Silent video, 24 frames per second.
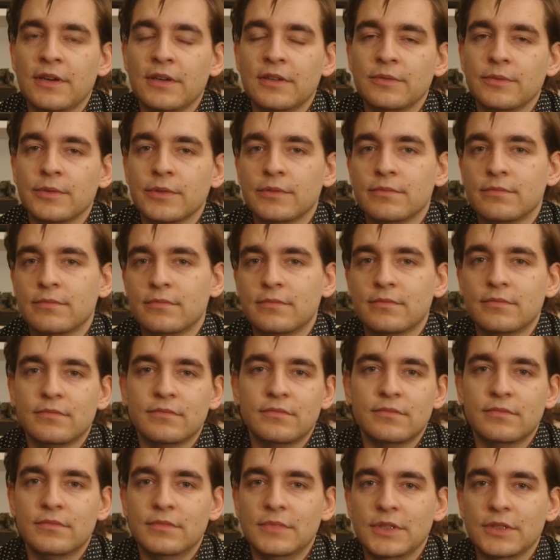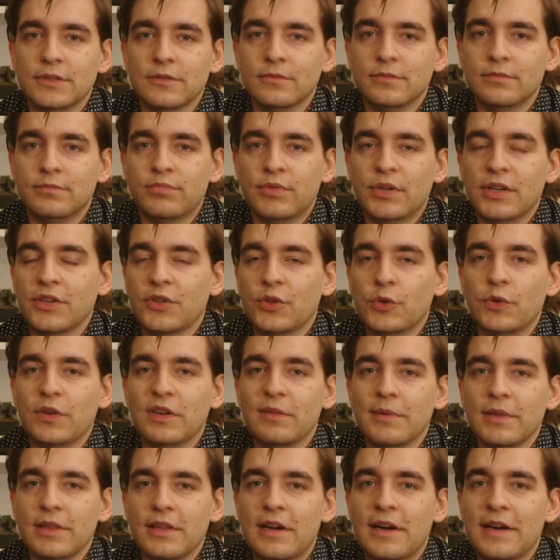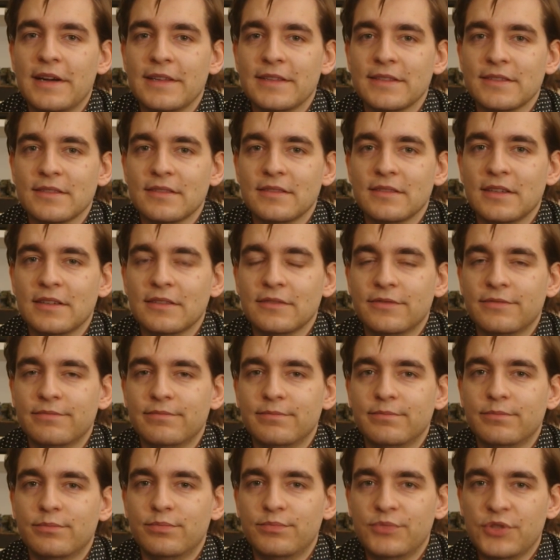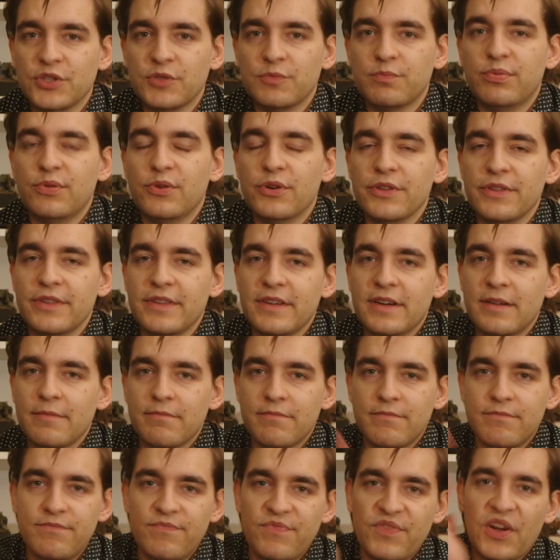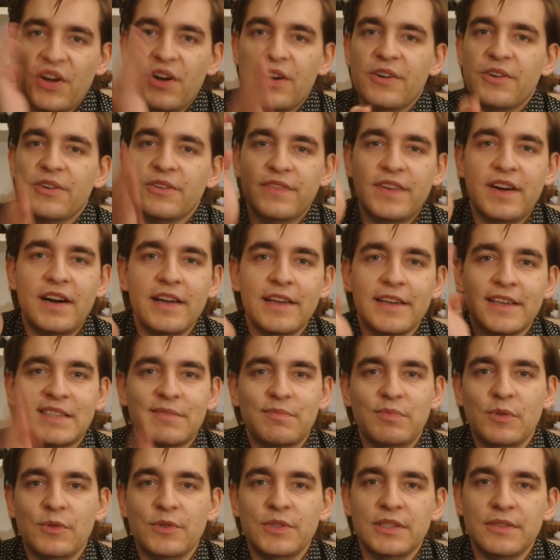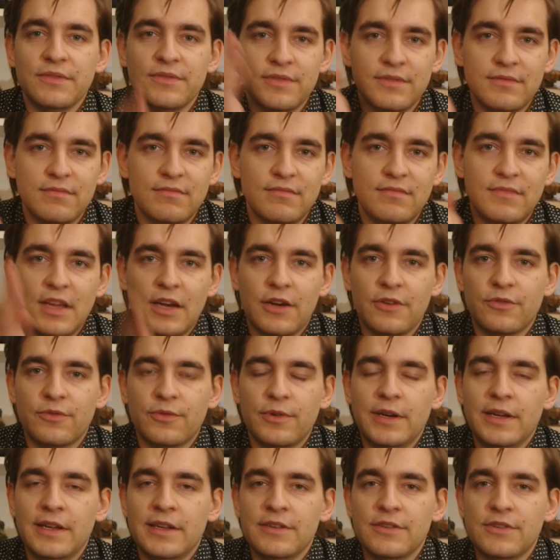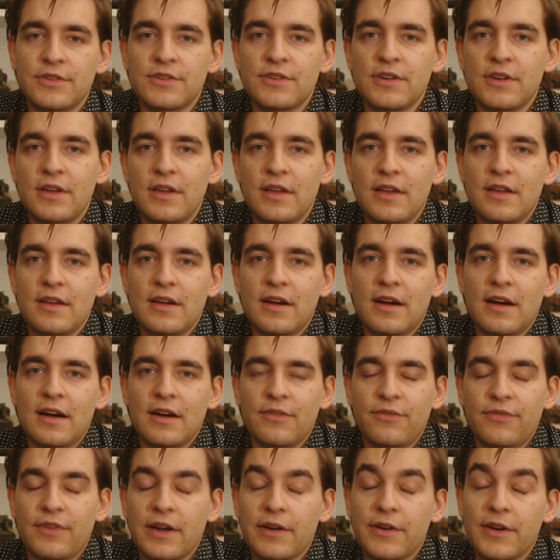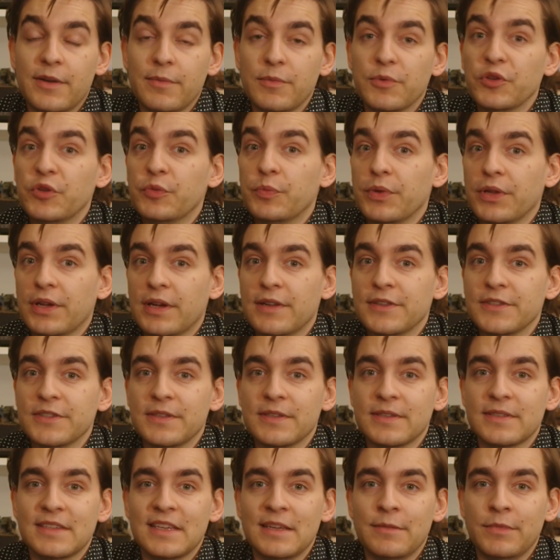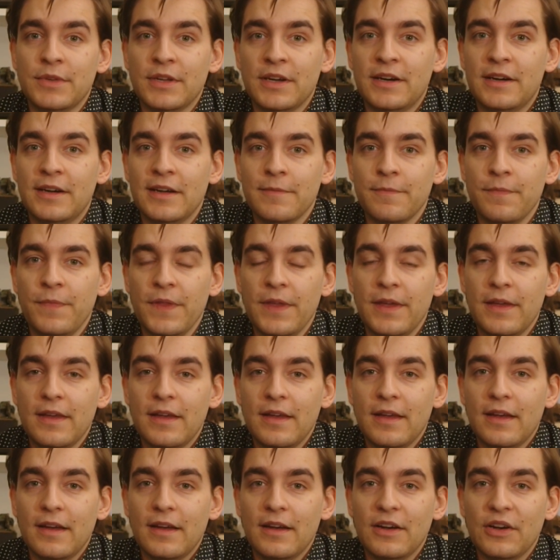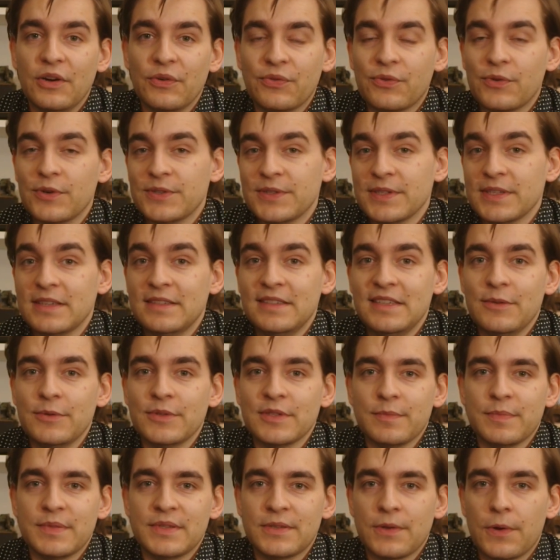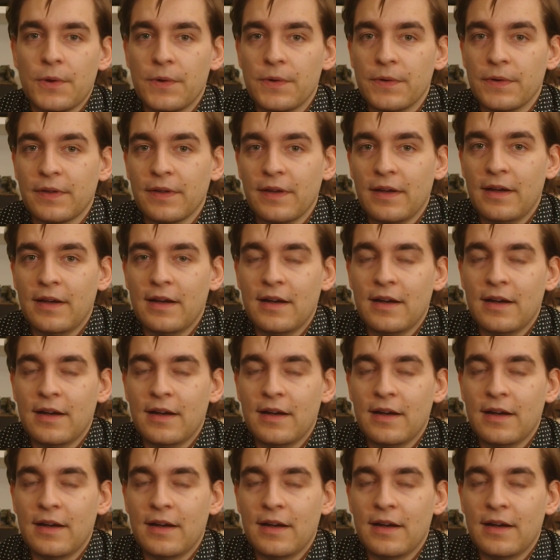gun would, break through enemy lines and just put a ton of high explosives downrange, firing multiple guns at the same time. Of course, this idea was absurd.